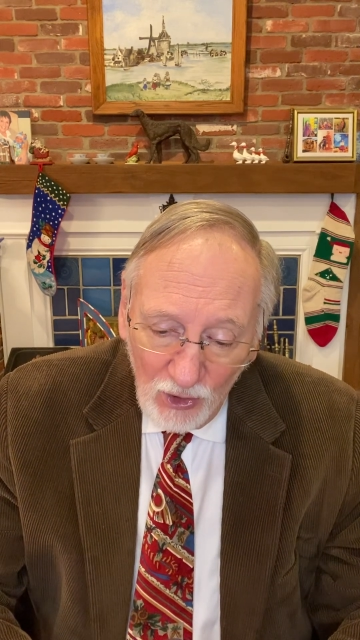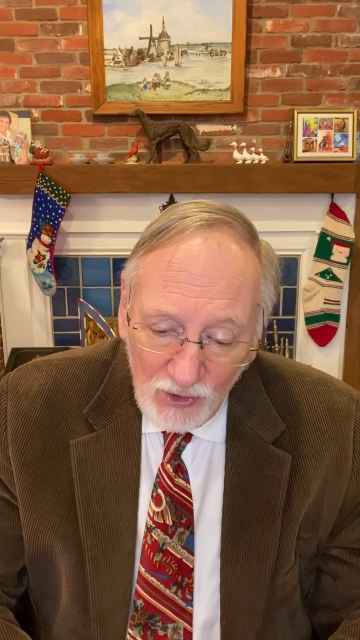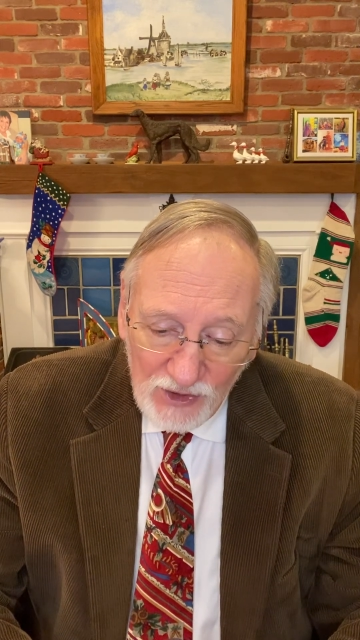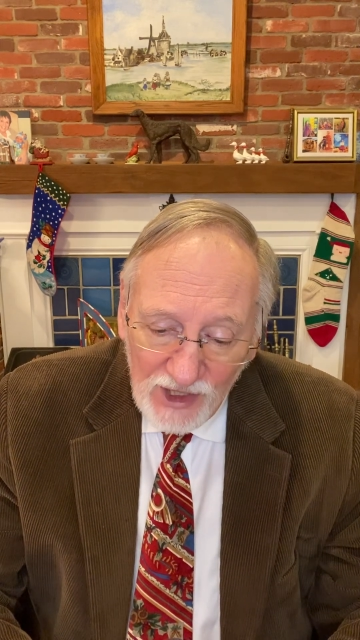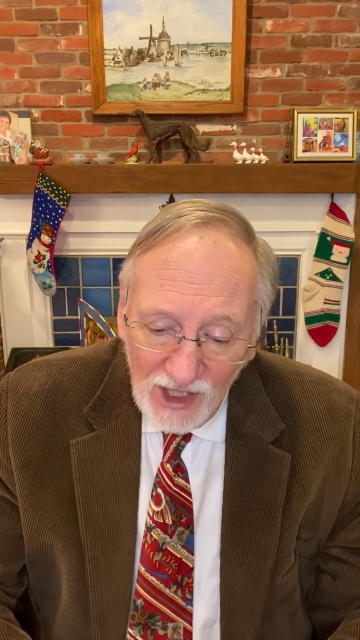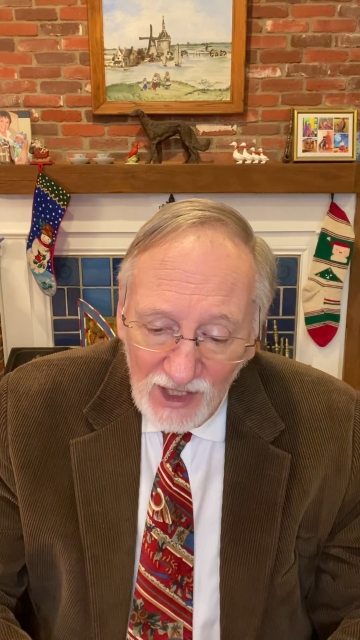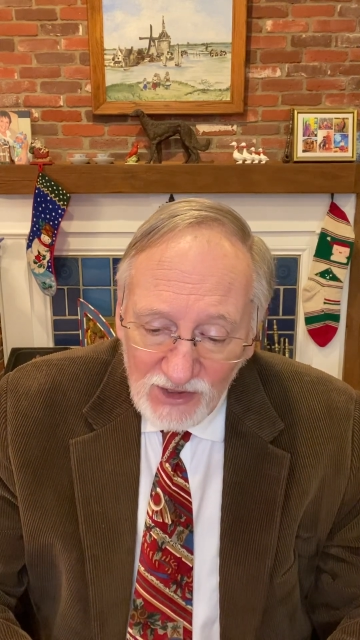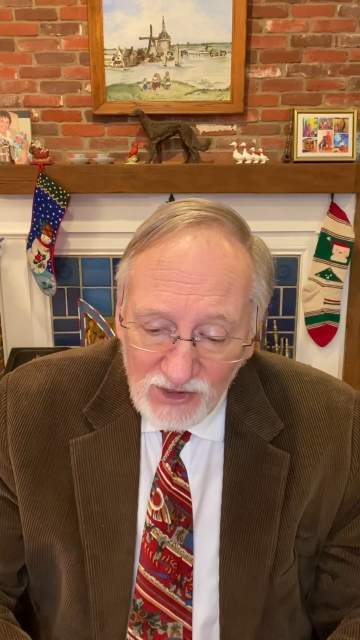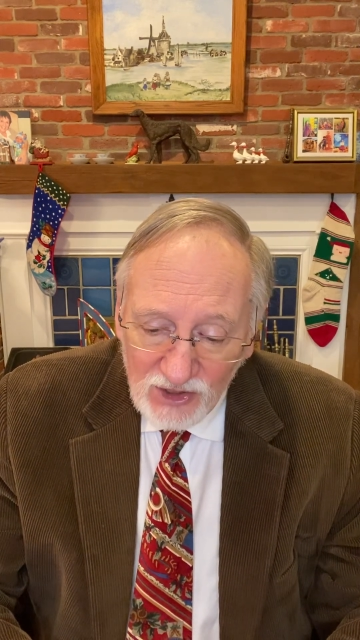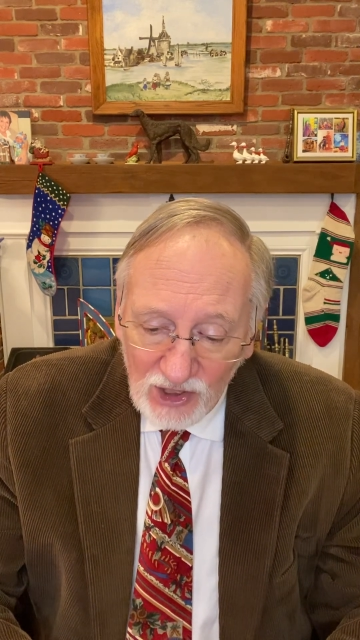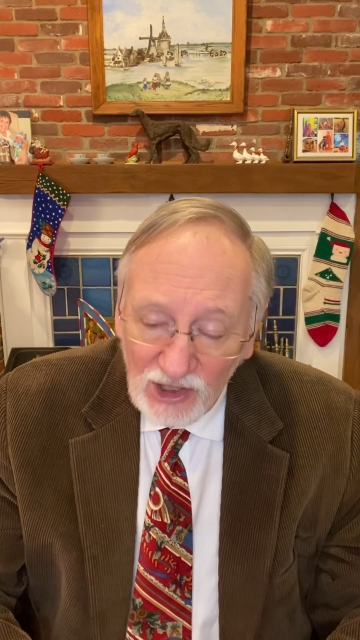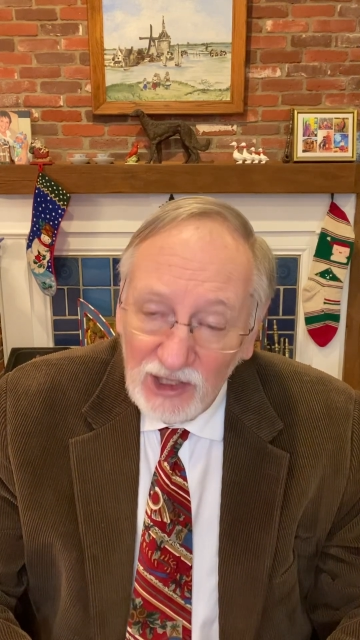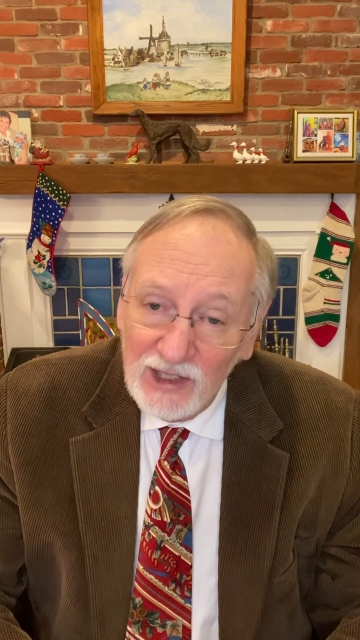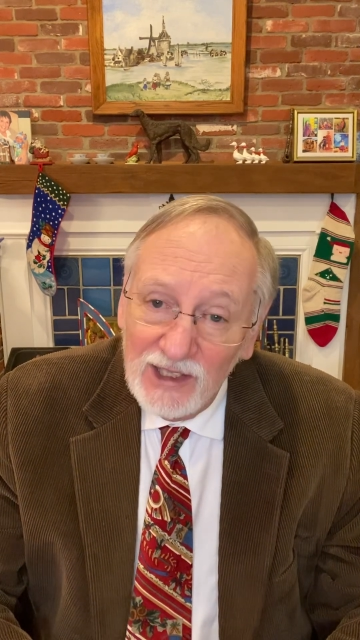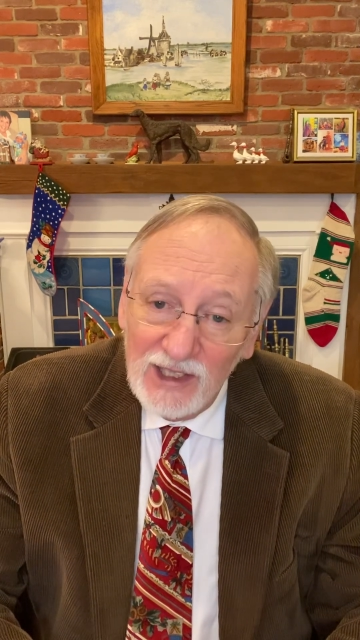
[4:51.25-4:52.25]
days
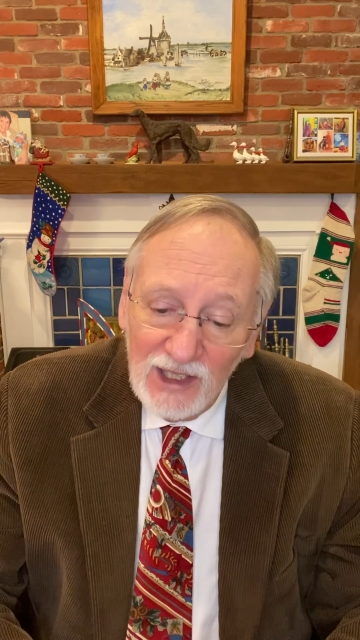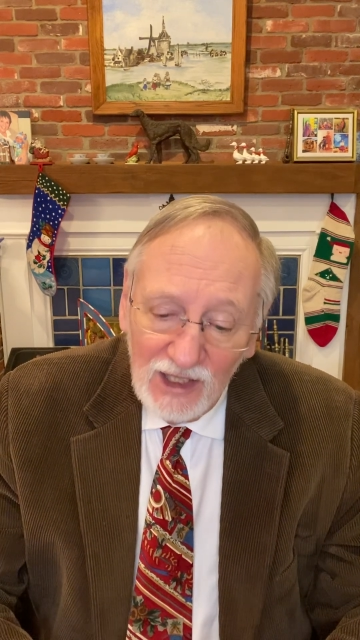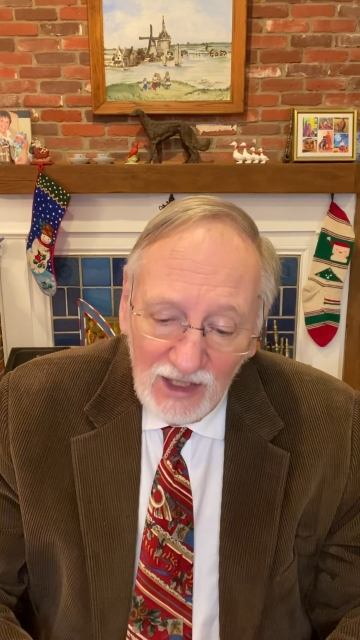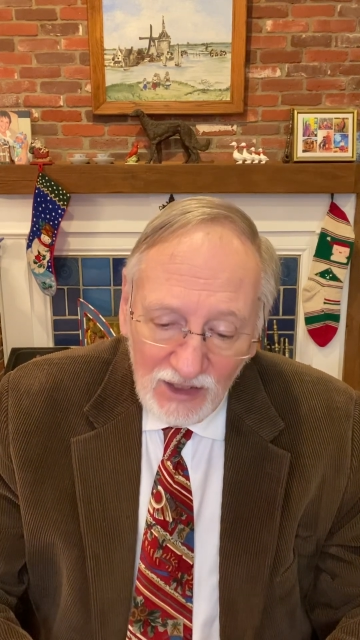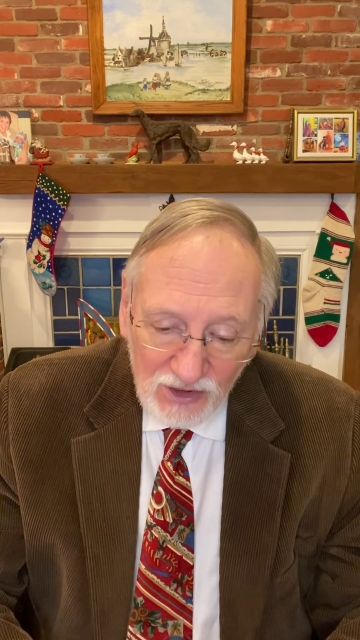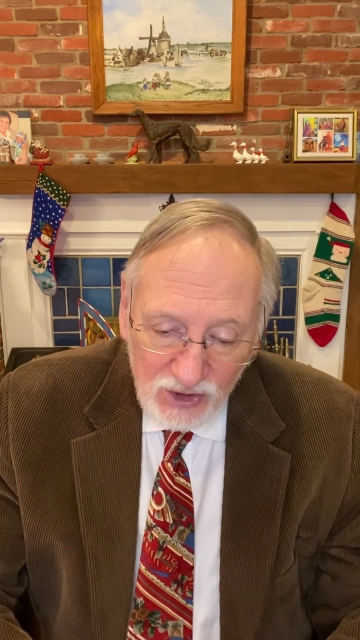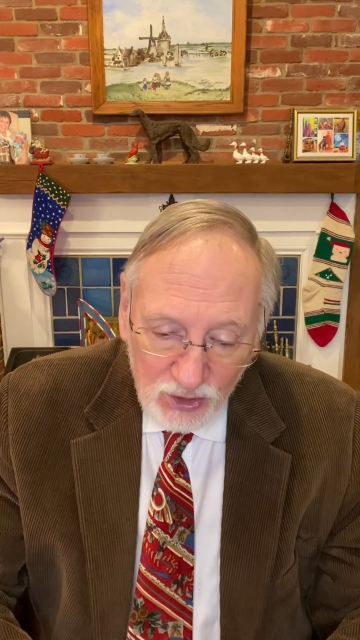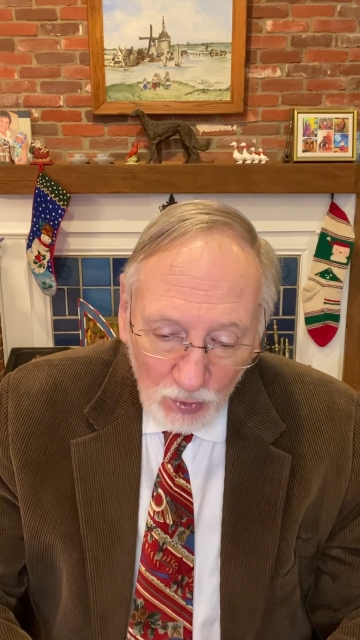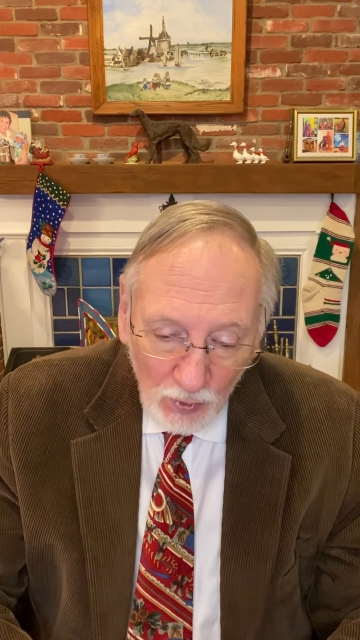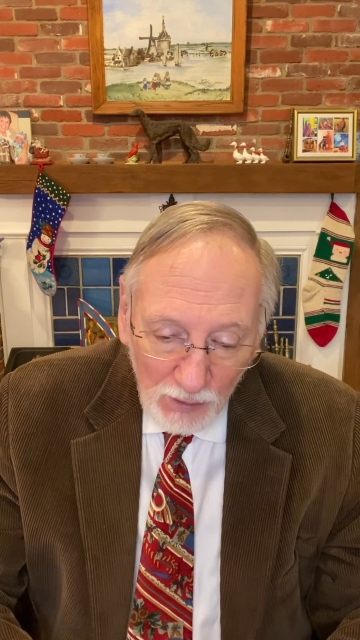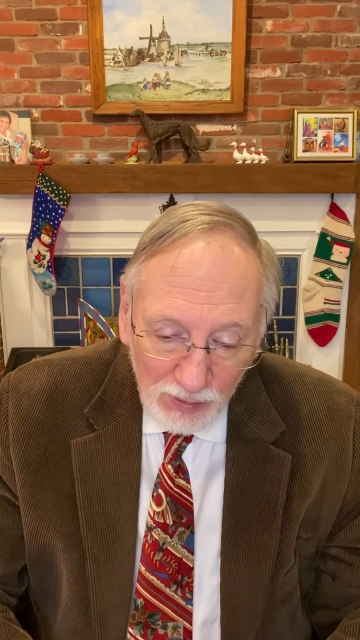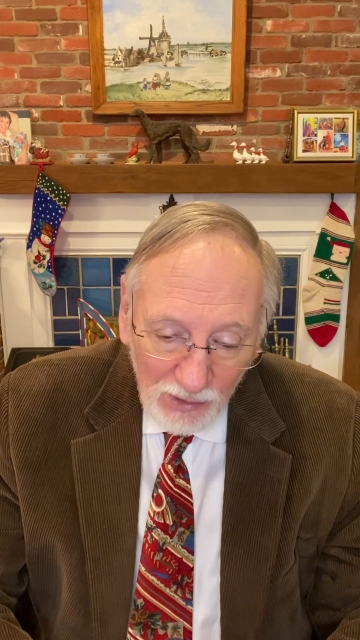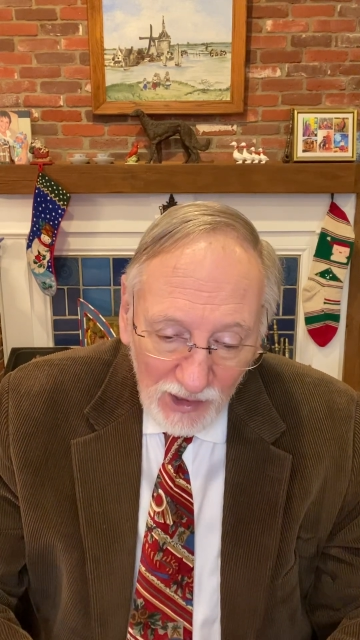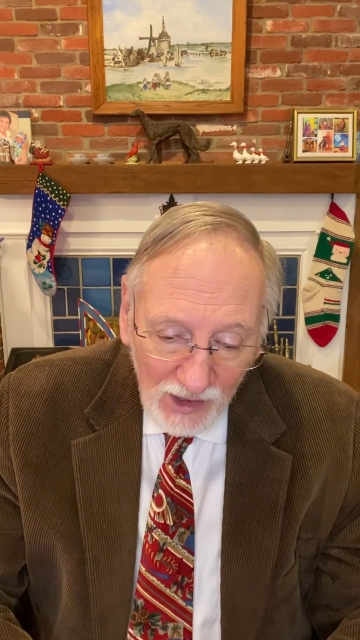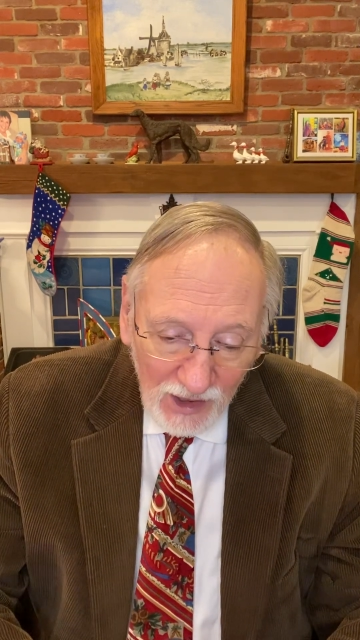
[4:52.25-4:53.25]
cleaning and
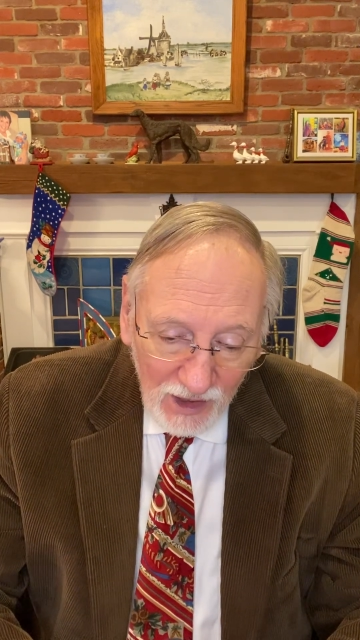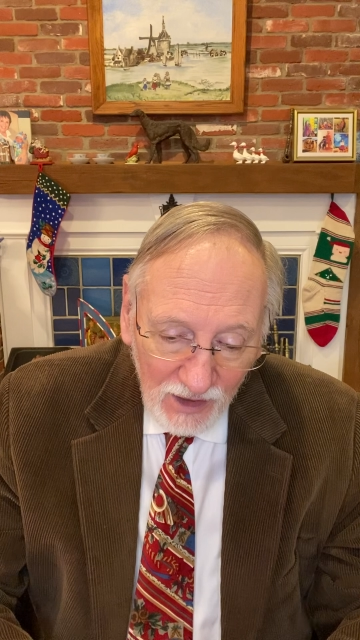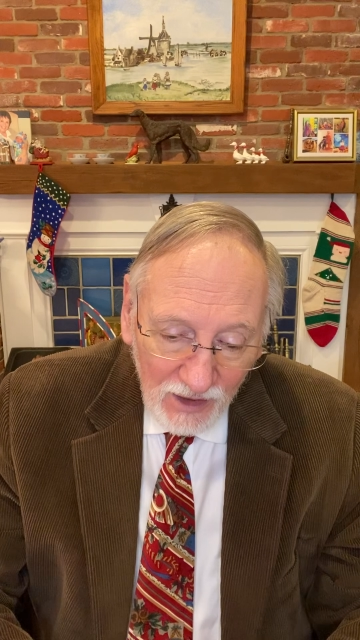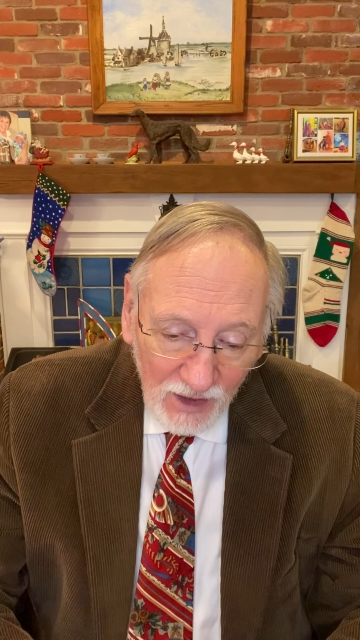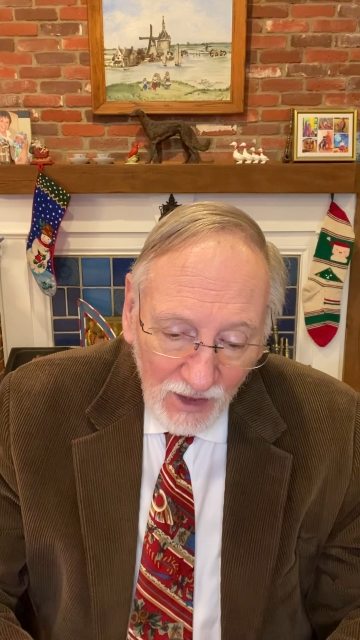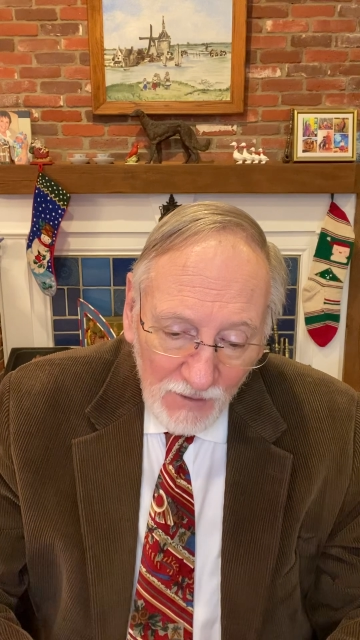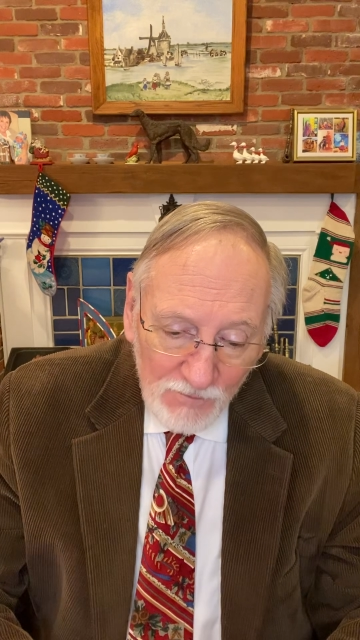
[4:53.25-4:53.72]
sweeping, and